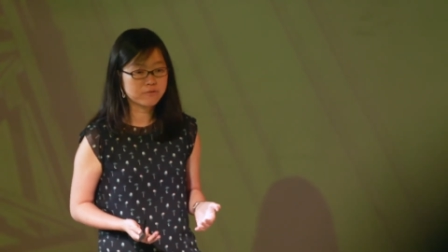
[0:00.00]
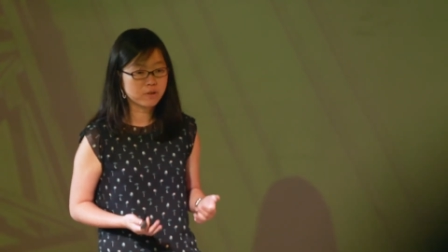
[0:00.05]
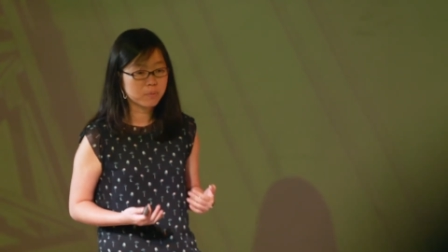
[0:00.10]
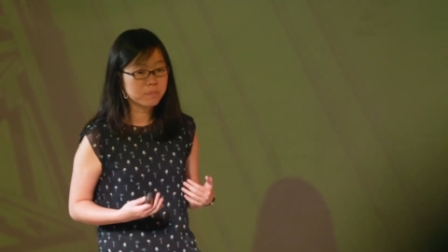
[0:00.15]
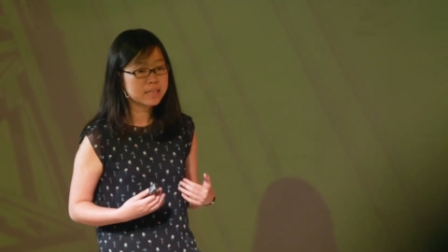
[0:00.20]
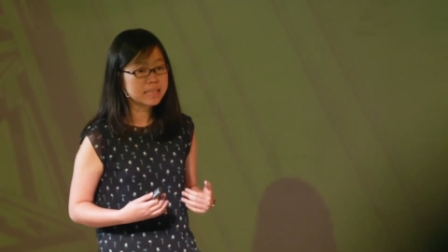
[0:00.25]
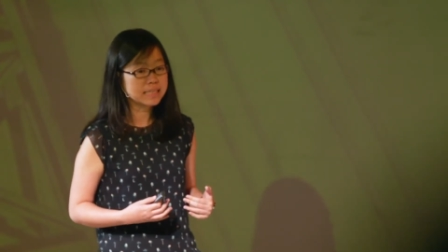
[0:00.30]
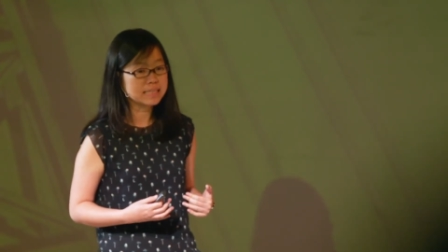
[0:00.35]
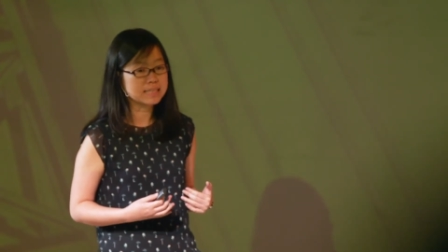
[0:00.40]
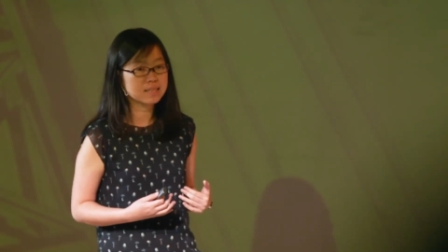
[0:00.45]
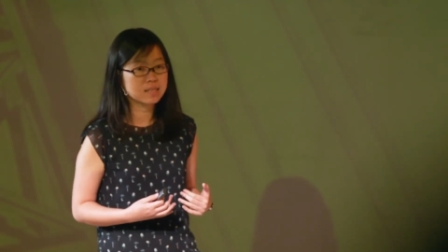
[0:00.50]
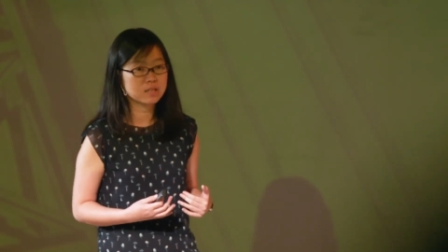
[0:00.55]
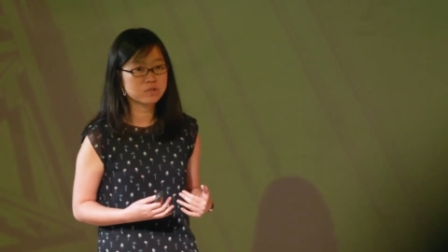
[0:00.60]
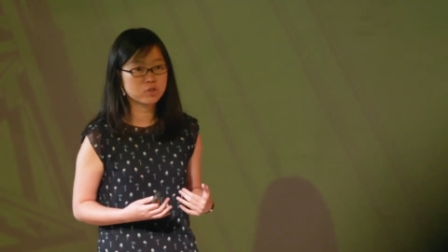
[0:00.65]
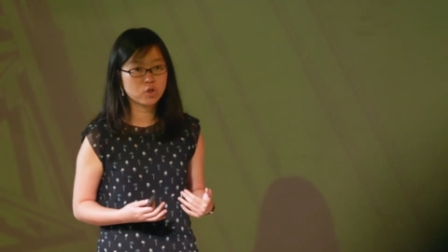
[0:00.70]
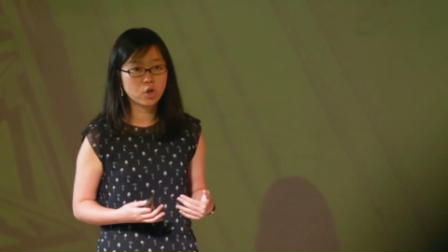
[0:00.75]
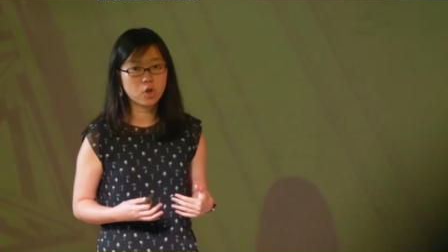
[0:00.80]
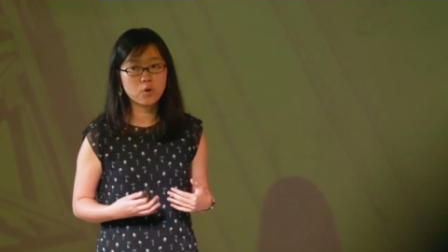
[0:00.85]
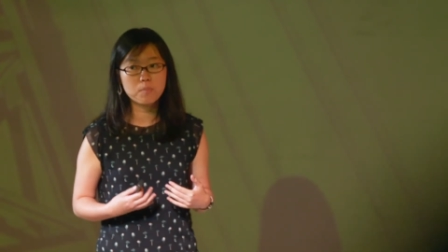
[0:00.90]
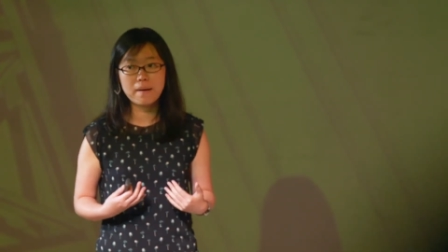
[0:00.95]
from this
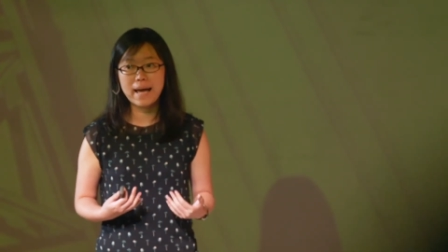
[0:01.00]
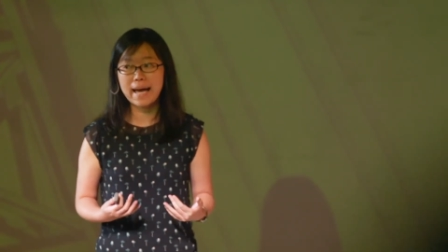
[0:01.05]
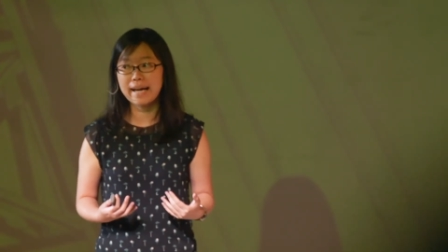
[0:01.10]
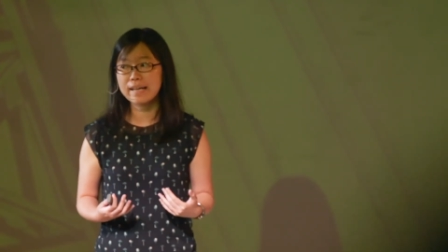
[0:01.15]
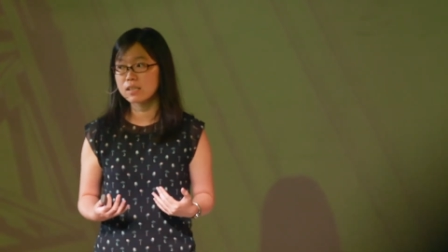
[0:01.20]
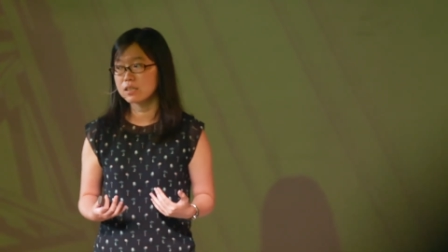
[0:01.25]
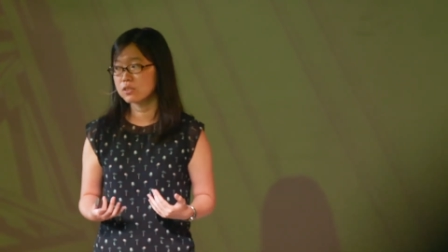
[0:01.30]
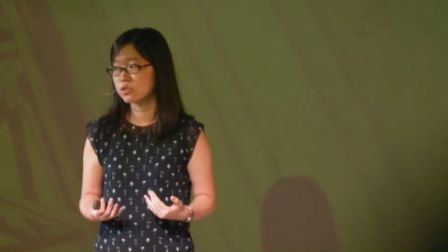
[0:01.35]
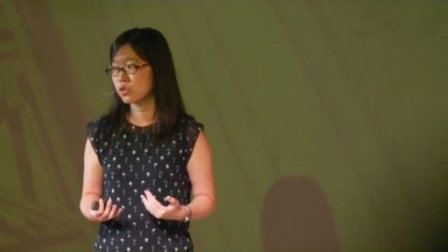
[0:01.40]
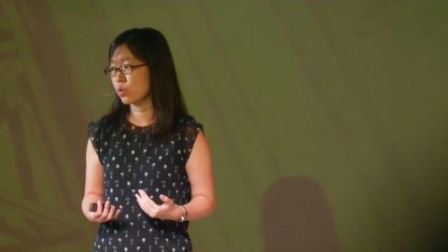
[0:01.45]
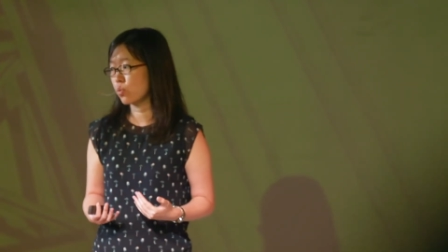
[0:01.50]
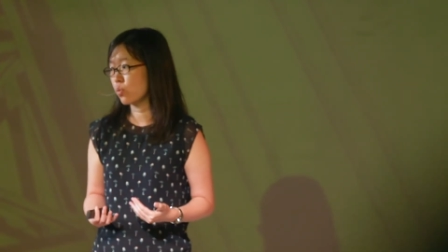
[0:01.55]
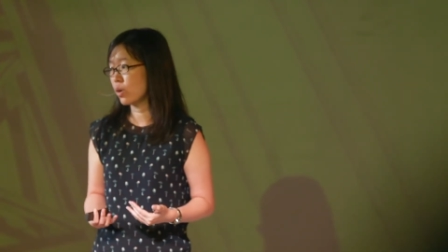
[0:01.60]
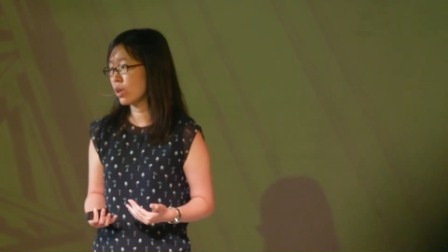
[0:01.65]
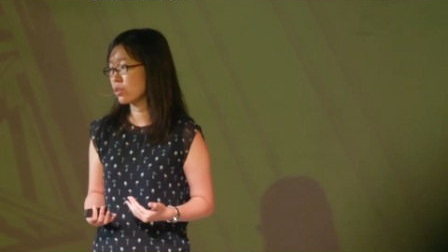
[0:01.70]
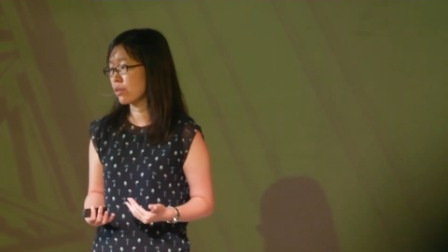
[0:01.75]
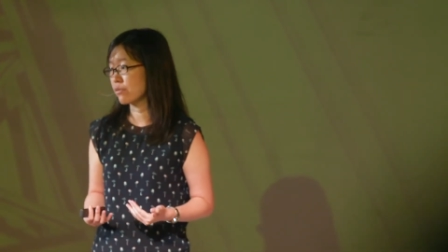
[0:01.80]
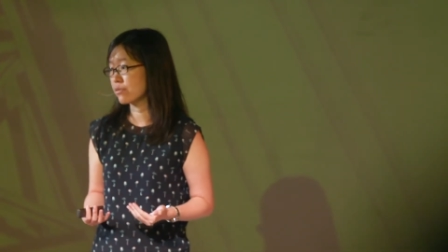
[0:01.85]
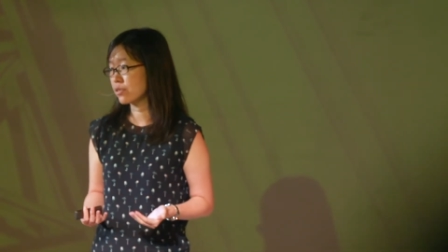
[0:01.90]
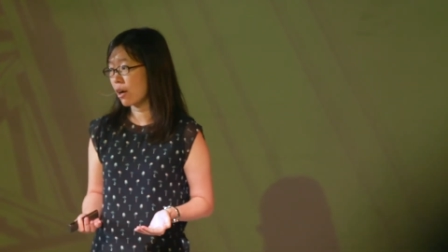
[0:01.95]
to go back to the
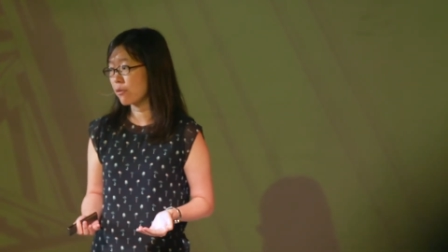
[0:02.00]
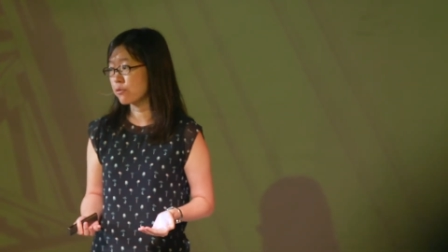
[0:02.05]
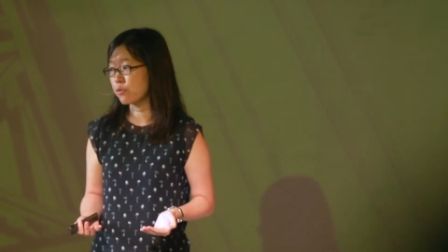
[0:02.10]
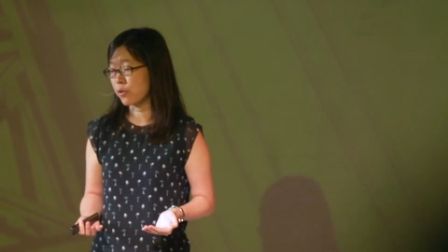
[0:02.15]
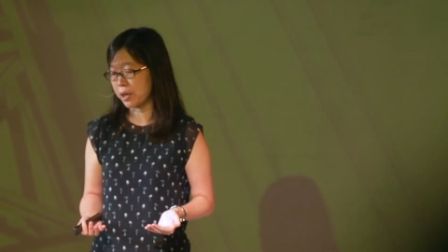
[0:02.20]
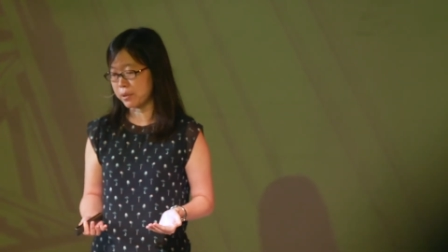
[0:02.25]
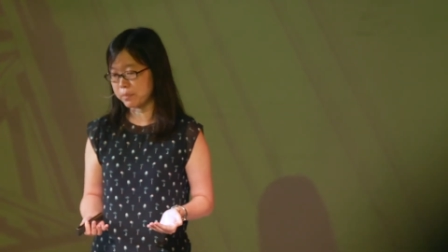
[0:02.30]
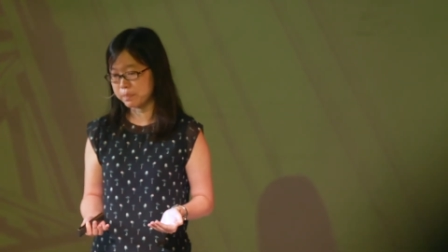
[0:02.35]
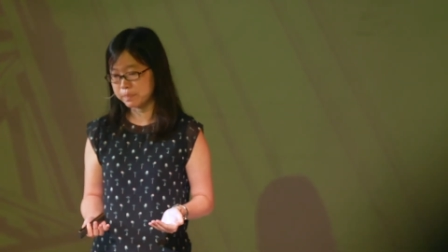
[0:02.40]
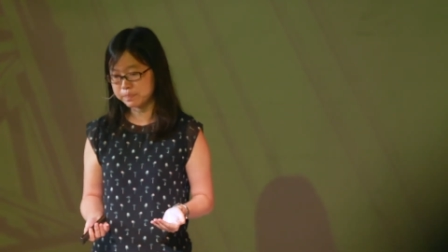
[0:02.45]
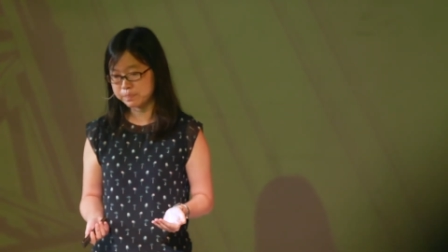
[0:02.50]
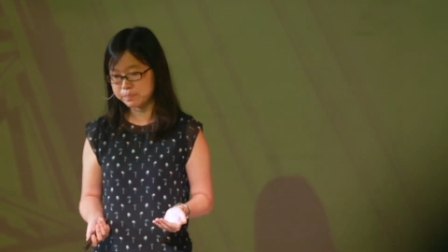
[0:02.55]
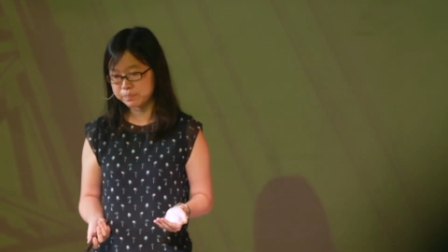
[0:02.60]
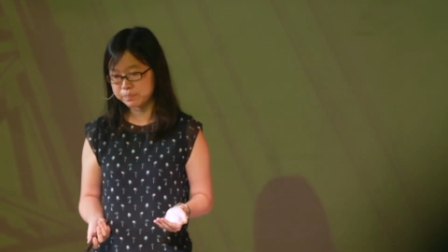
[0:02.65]
world of software.